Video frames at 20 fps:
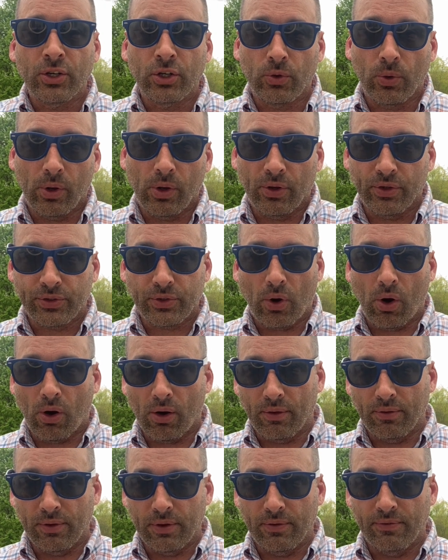grills
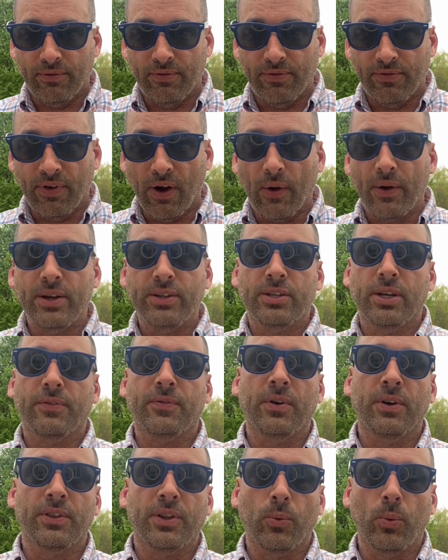are very
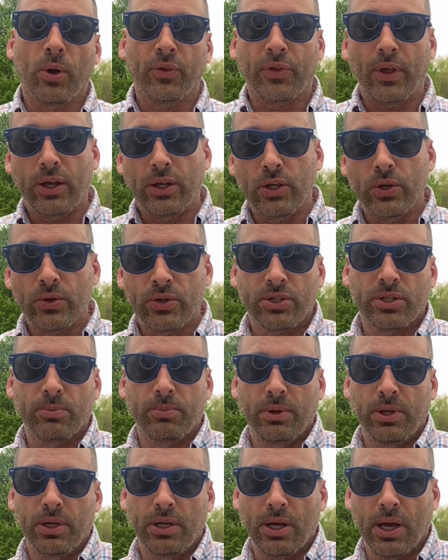different than what they used to
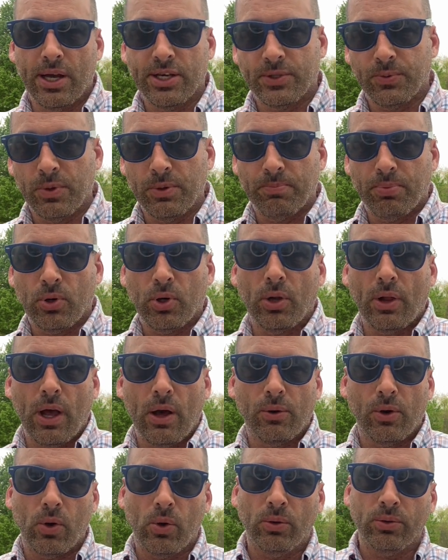be. As we pull
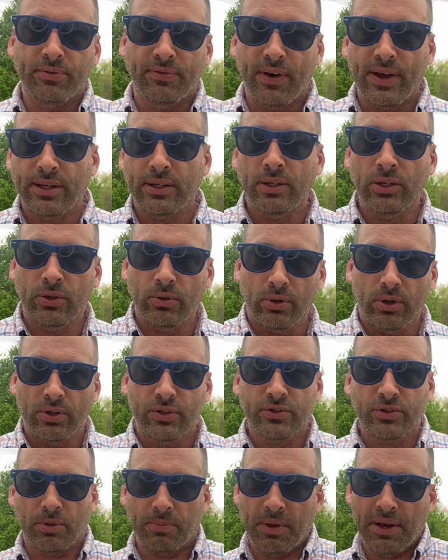out old Viking
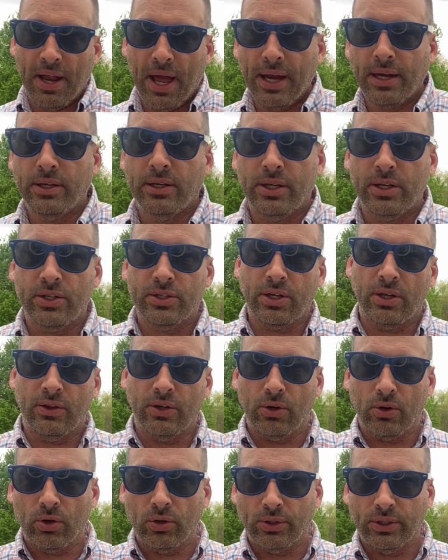grills from the 90s and
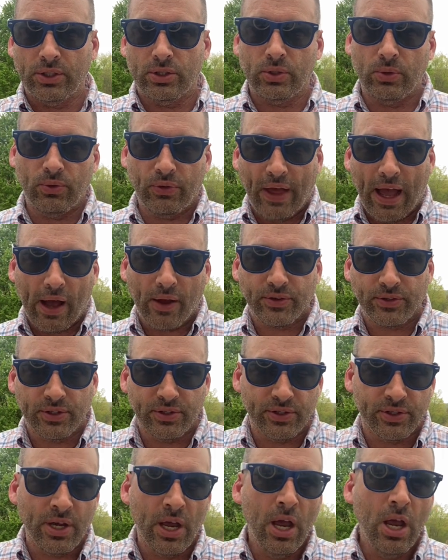the early
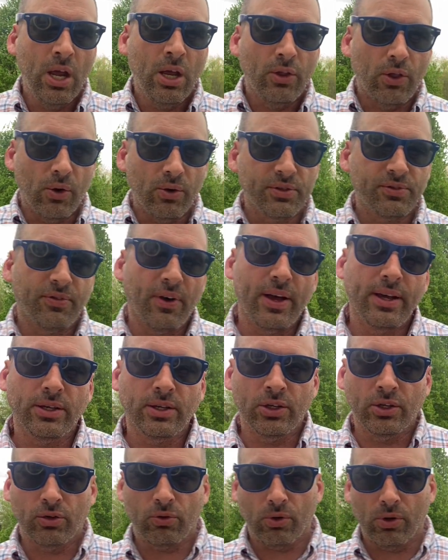2000s, those
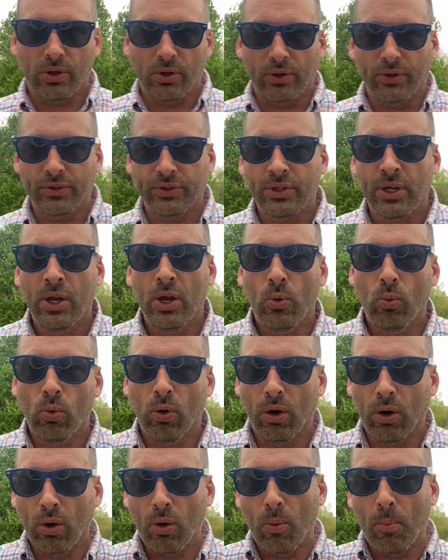Viking grills
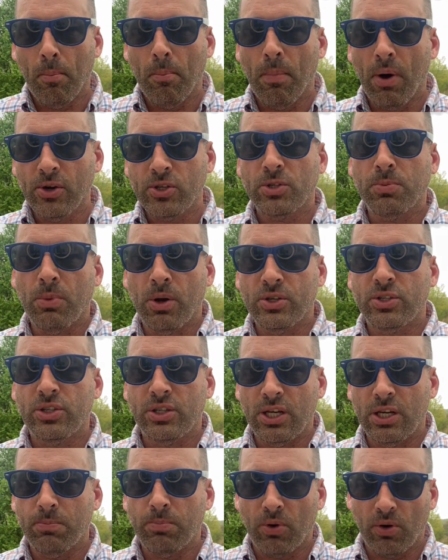were much, much
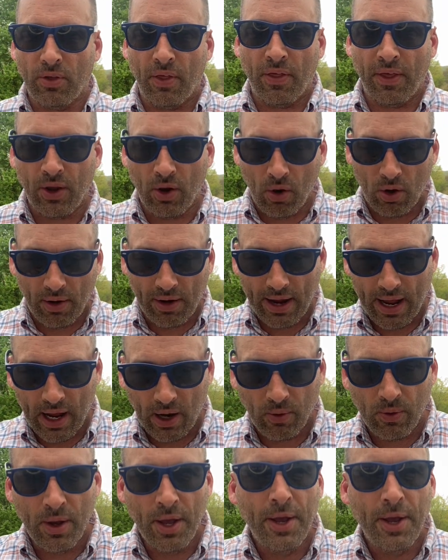deeper than they are now.